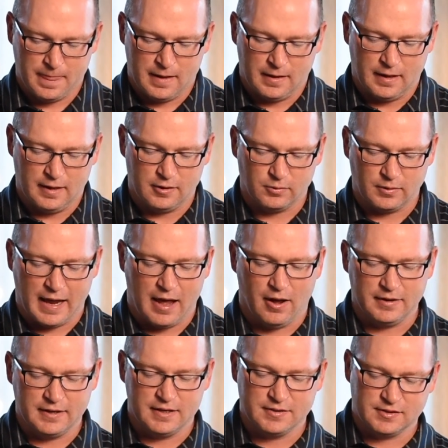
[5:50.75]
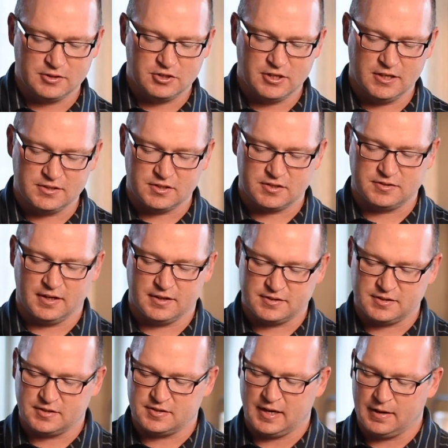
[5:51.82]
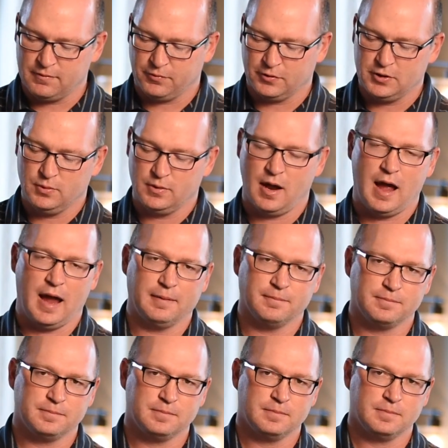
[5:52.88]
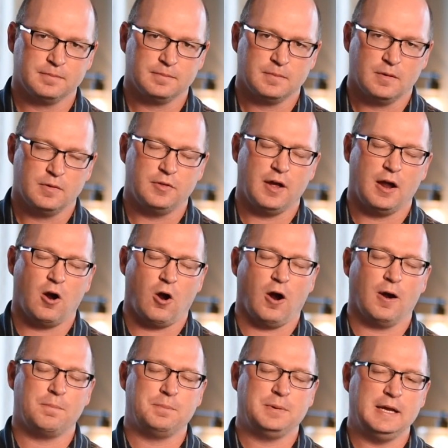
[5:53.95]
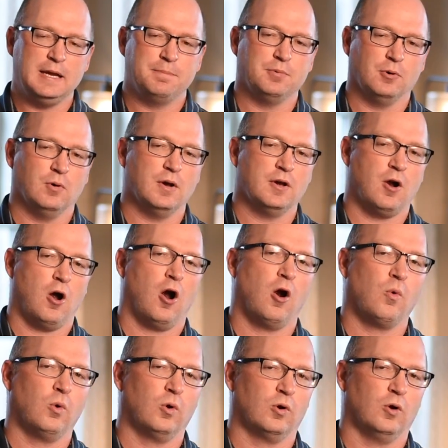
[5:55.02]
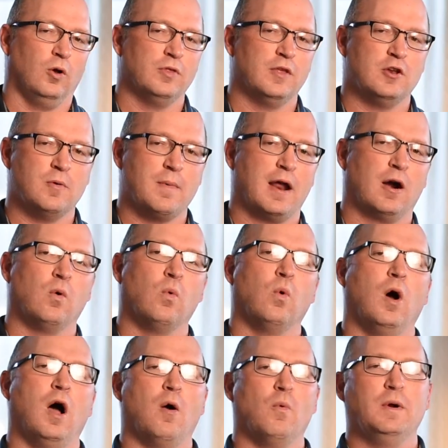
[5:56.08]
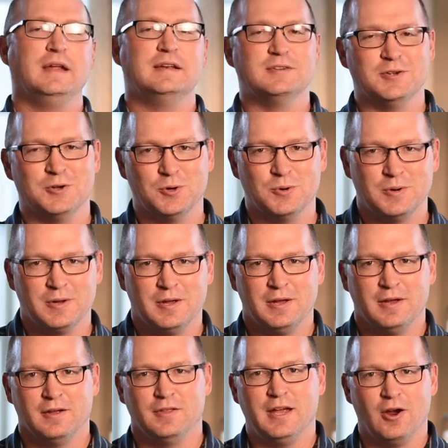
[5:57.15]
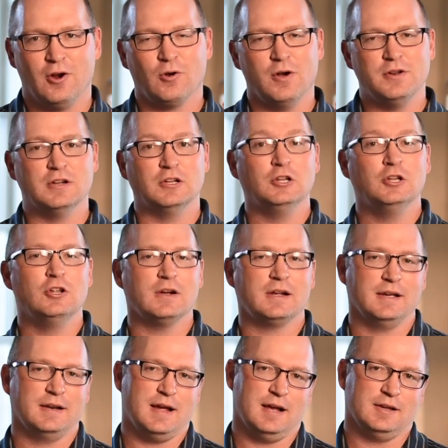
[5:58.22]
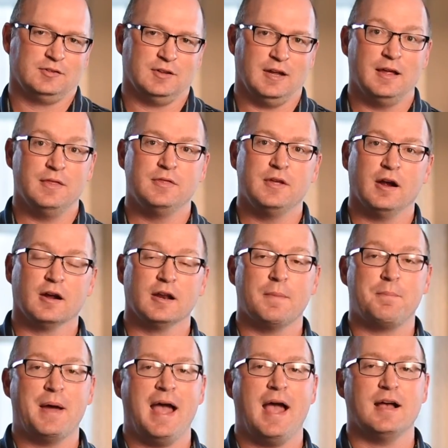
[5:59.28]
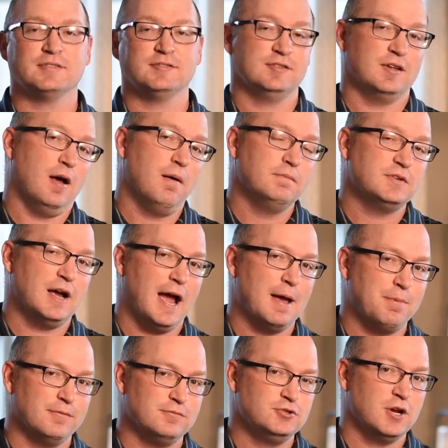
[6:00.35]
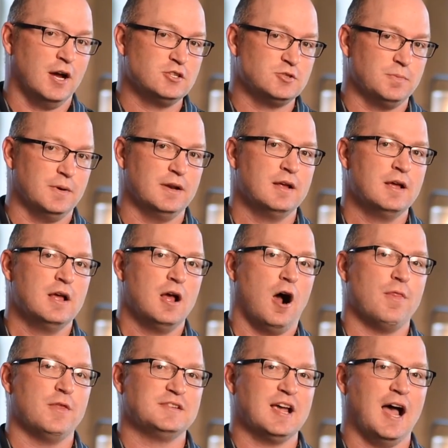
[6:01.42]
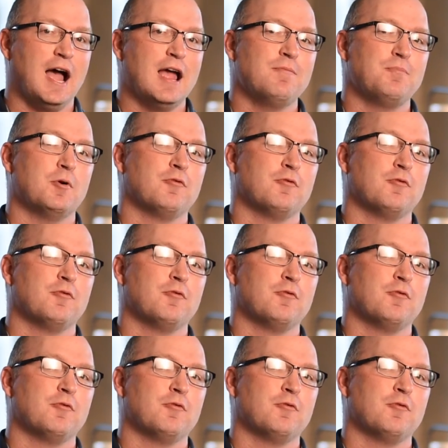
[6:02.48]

And the reality is that Jesus does the same for you and I. There are people in our world that no matter what we do, they are going to look at us and they're going to pass some type of judgment on the type